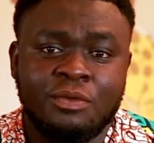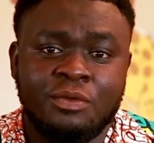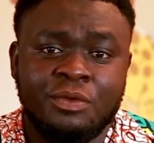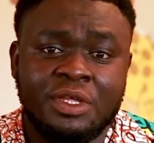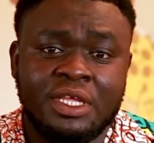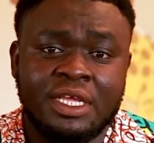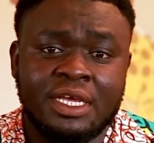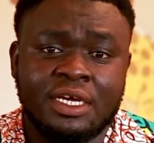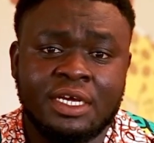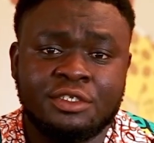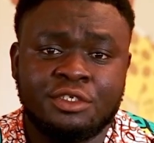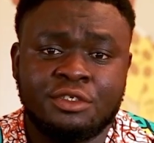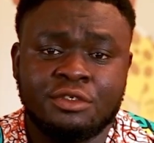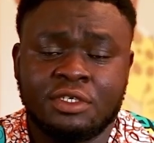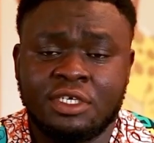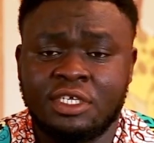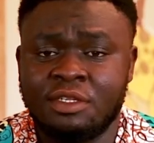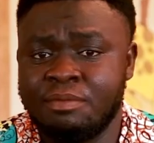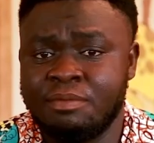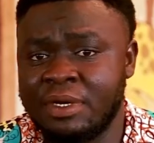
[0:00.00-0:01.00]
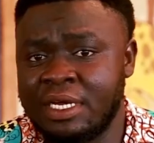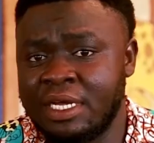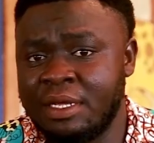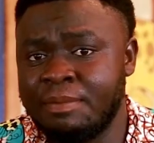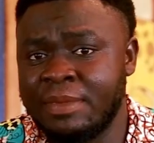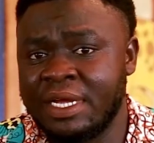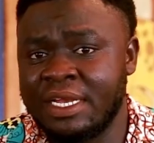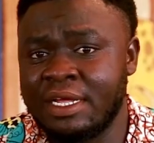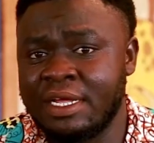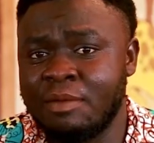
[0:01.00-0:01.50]
we are joined by
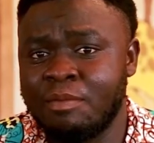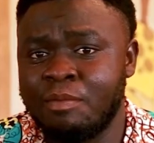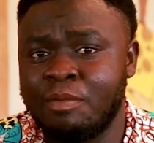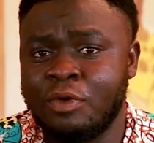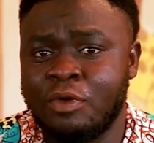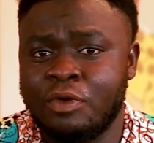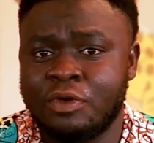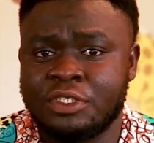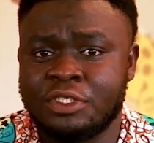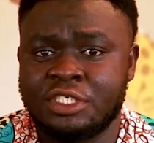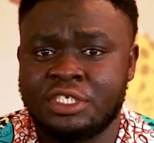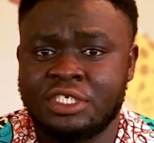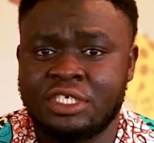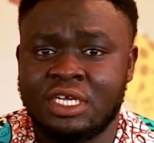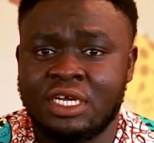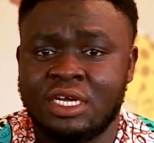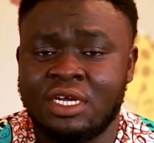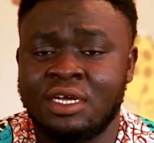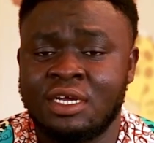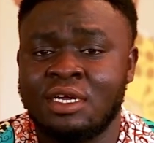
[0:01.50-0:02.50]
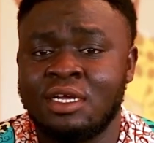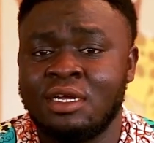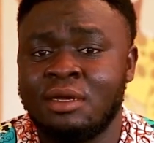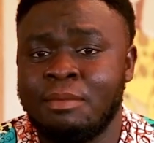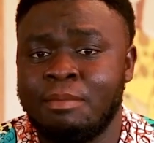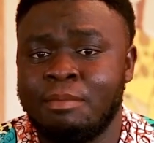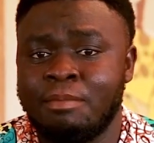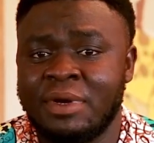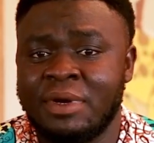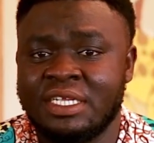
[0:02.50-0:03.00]
Madam Portia
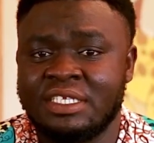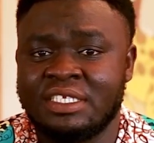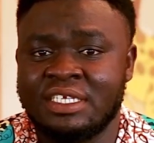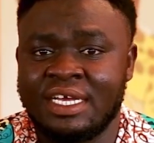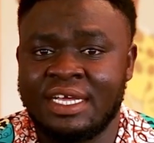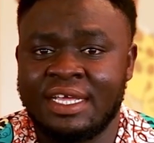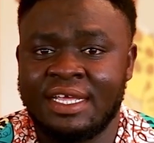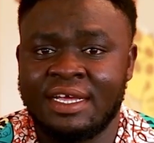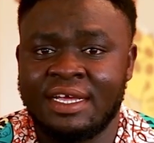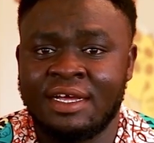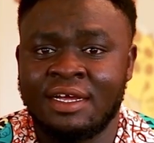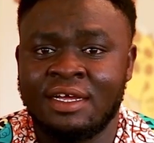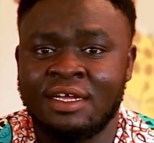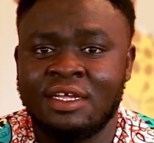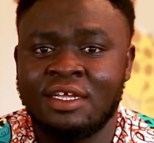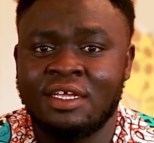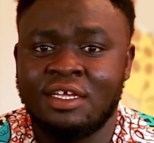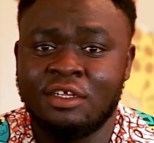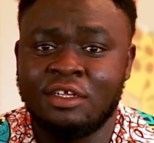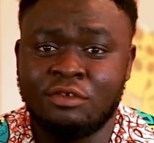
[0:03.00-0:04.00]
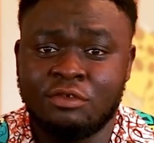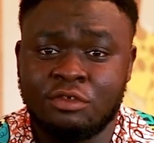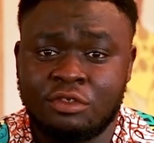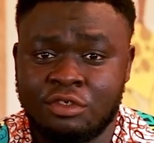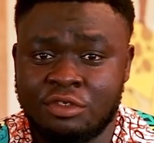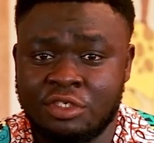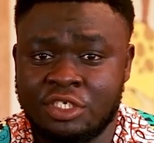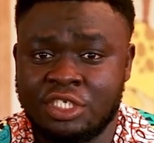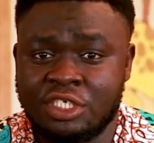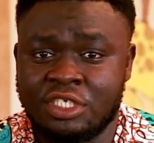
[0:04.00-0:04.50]
Manyaya, a
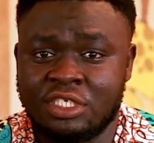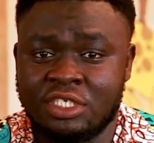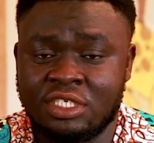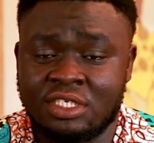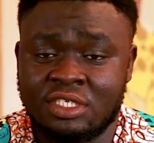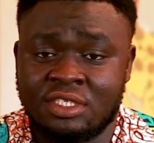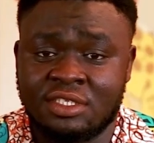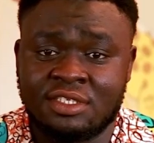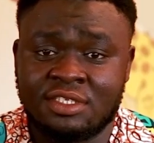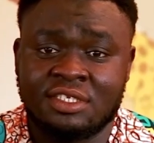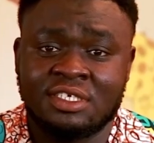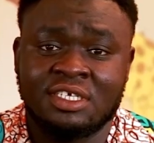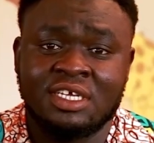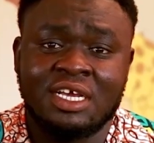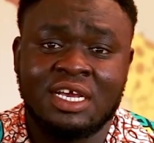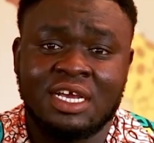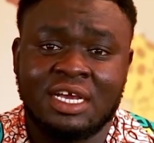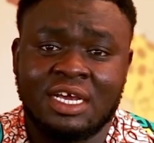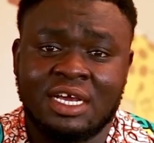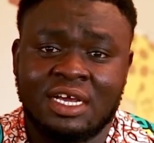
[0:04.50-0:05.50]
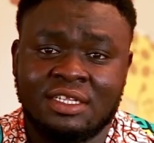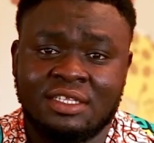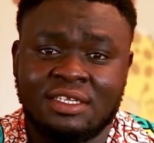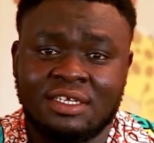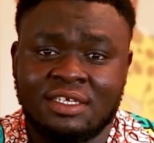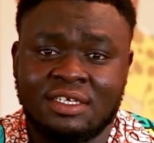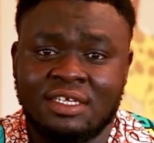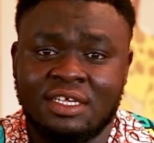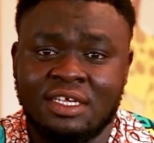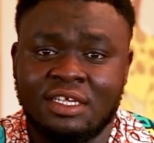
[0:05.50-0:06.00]
nutritionist at
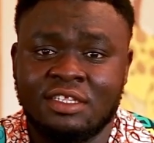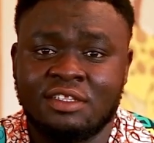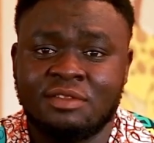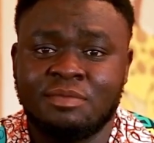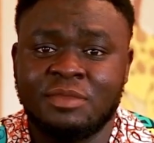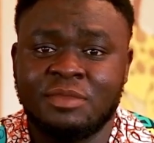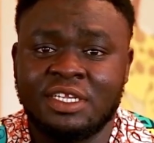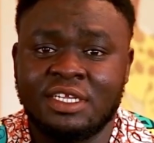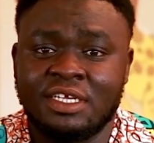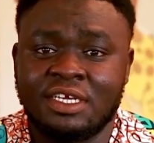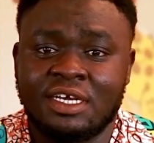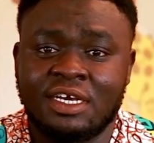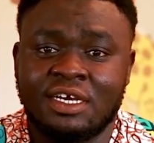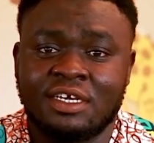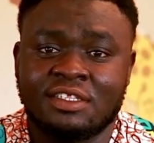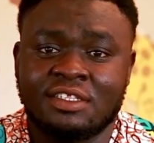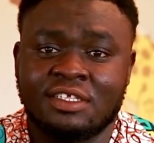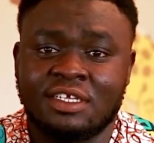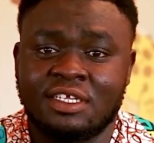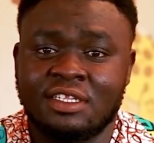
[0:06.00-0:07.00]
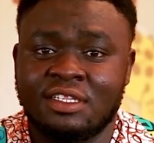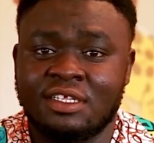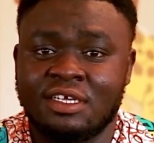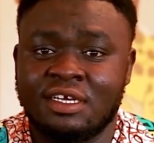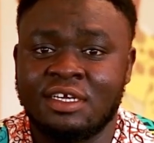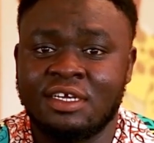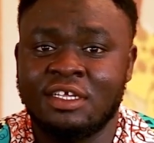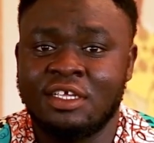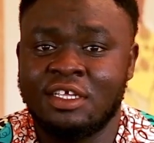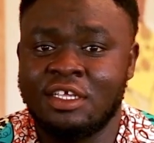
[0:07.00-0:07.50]
the King's Medical
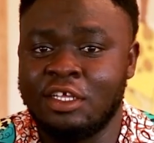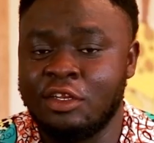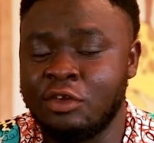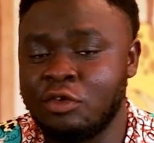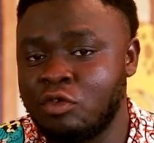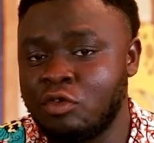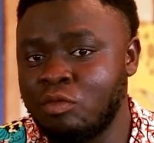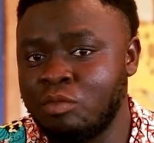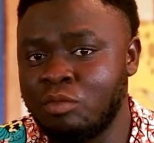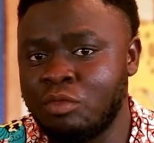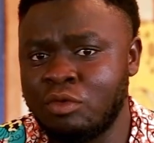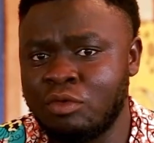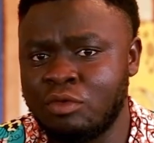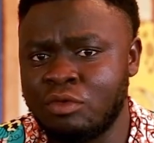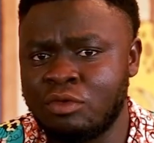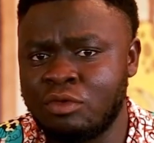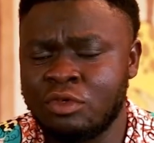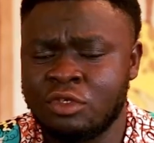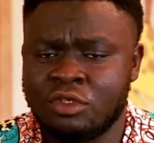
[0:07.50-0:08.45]
Center in Kumbungu.